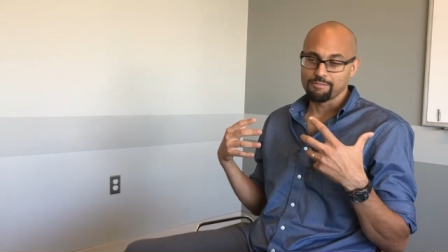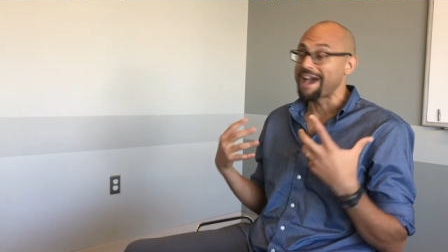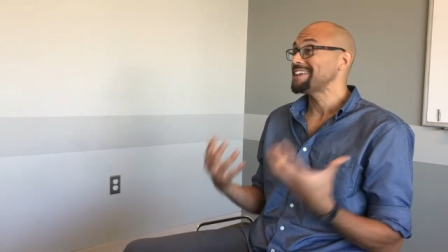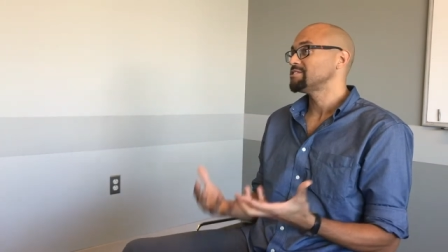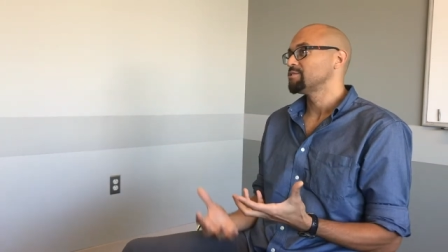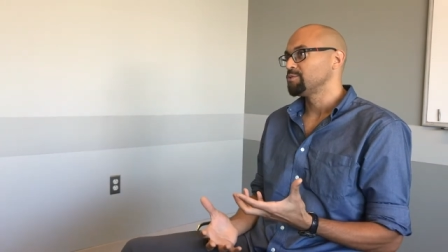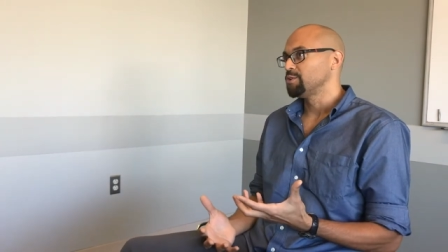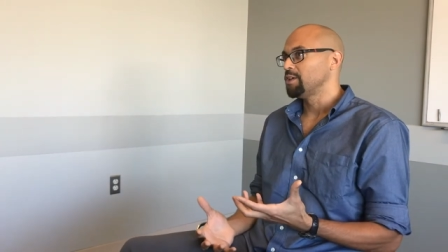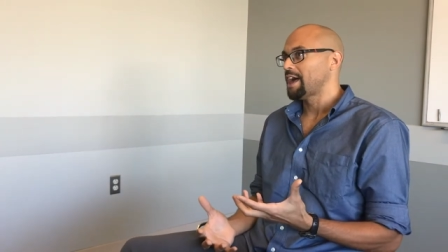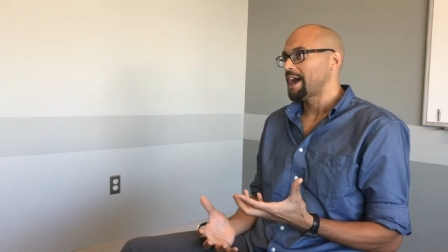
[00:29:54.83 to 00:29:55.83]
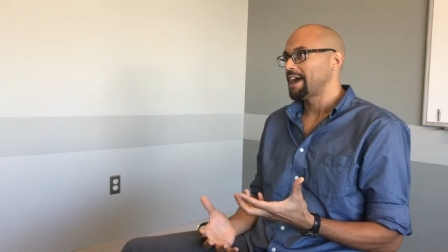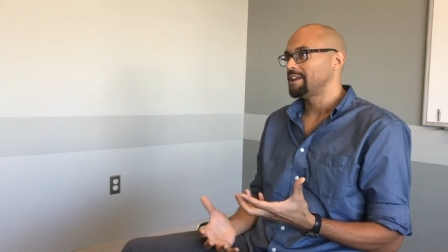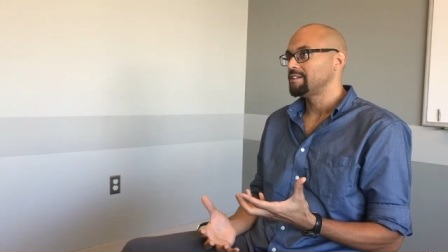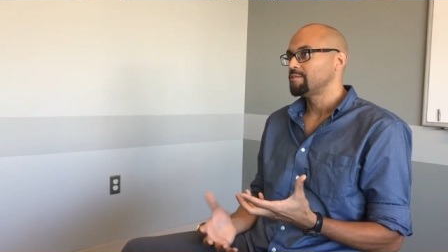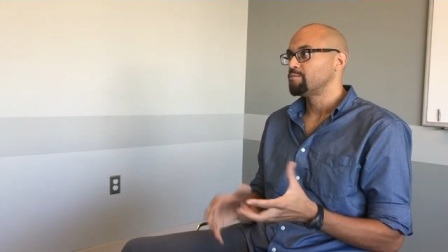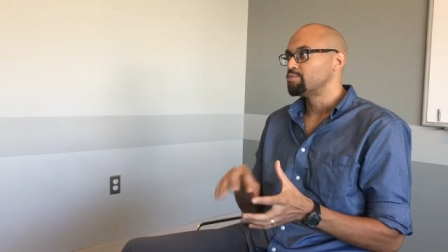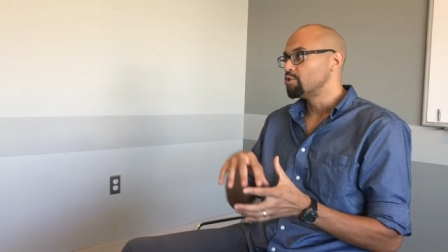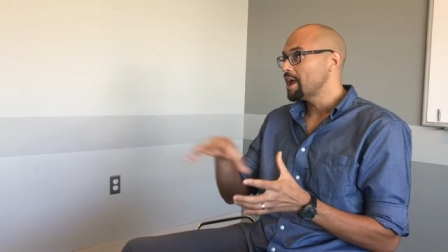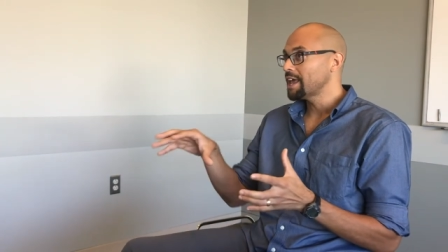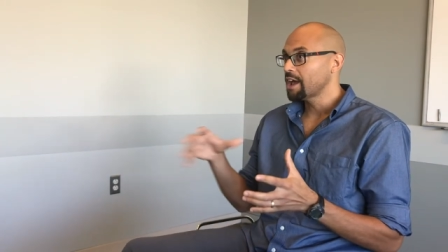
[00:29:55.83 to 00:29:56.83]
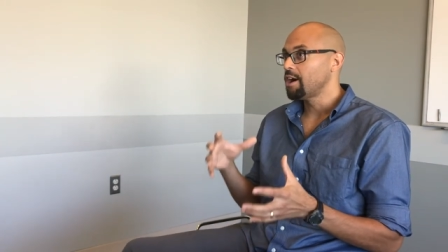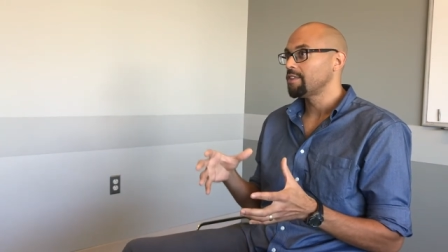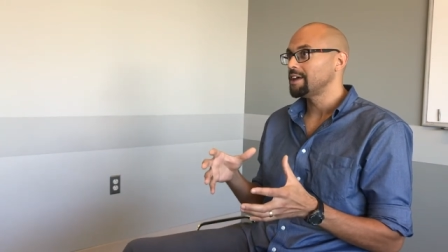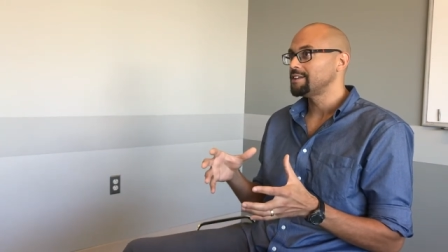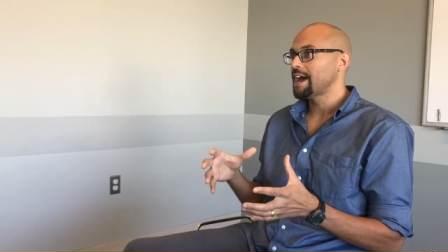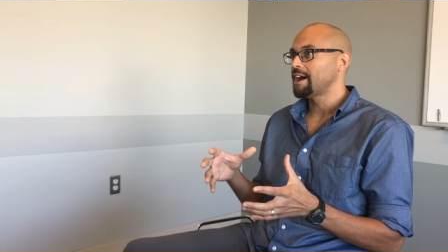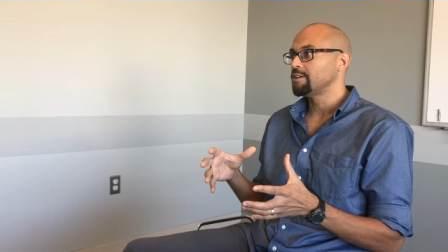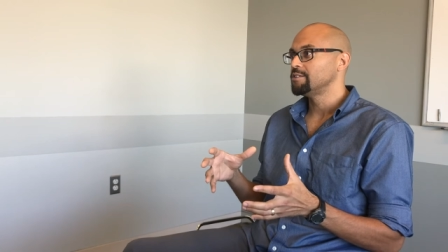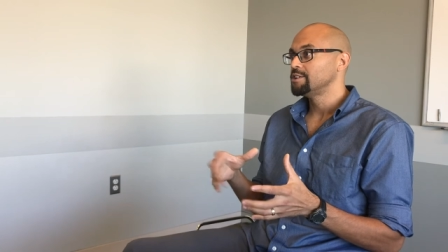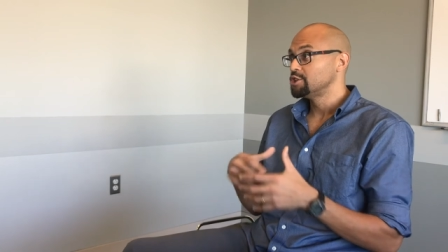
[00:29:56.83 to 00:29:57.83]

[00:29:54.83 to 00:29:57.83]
masterful at breaking all that down